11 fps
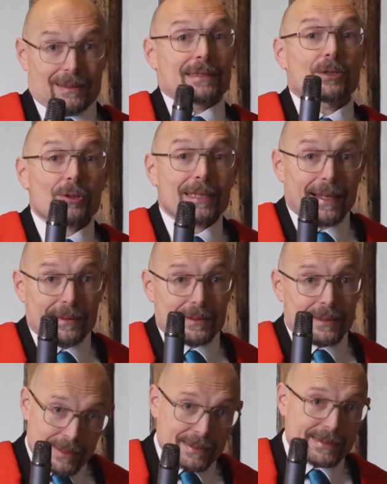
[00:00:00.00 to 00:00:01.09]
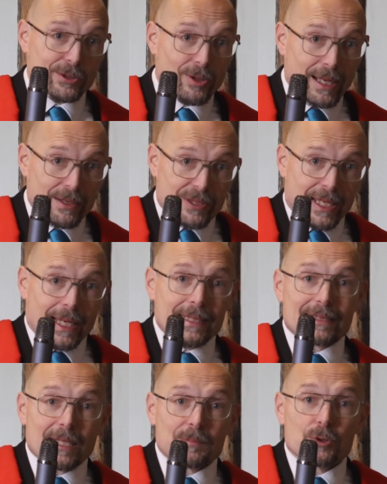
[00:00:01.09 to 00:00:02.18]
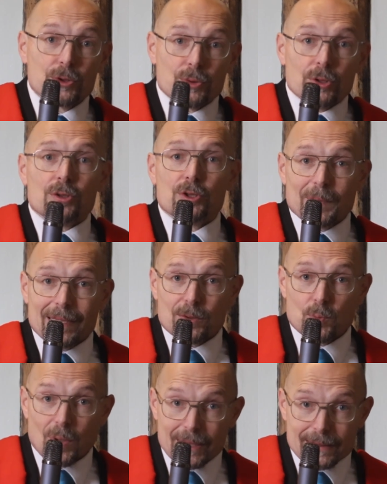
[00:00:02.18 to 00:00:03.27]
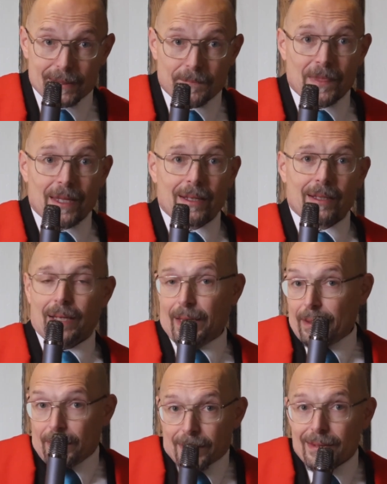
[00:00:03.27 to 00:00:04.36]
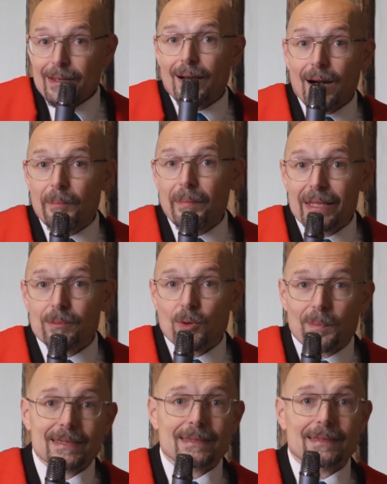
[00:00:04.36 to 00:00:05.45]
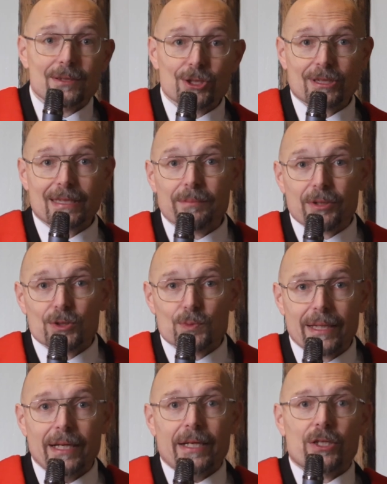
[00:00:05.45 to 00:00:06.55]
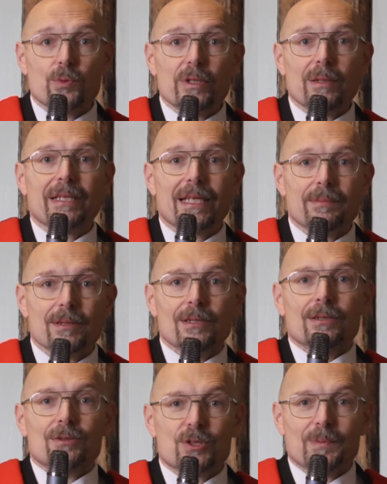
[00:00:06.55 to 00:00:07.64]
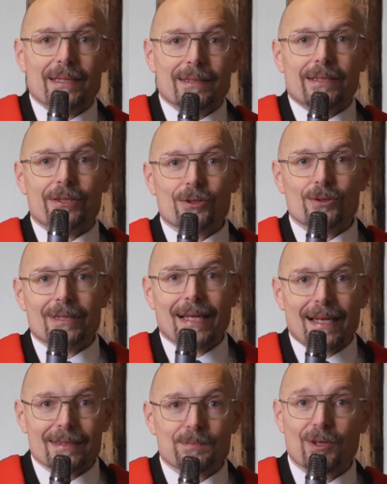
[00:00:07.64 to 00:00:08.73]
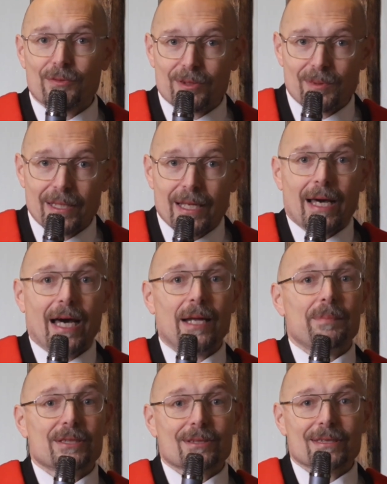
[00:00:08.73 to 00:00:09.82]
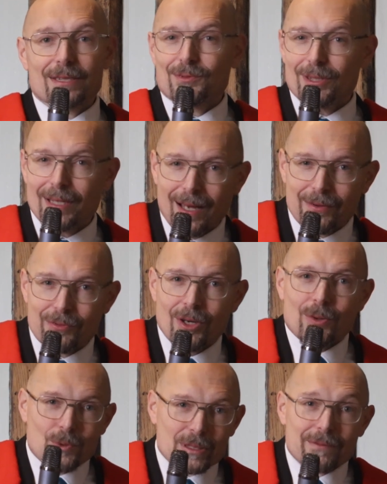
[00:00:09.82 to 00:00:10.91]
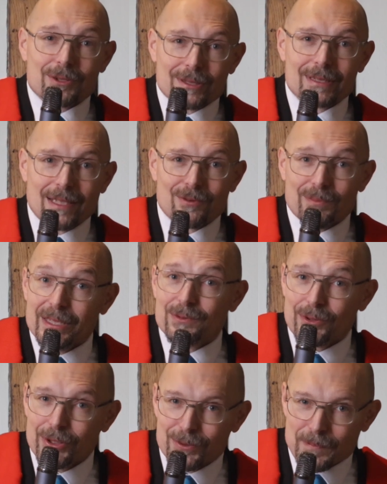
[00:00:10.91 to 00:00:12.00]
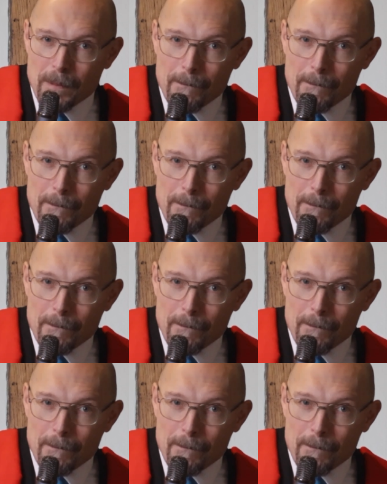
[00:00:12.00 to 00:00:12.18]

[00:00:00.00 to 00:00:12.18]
It's your talent, it's your life, and it's up to you to spend it wisely. And there are many more places than just Cambridge where you will be able to spend your good talents profitably and be successful in life, whatever successful means for you.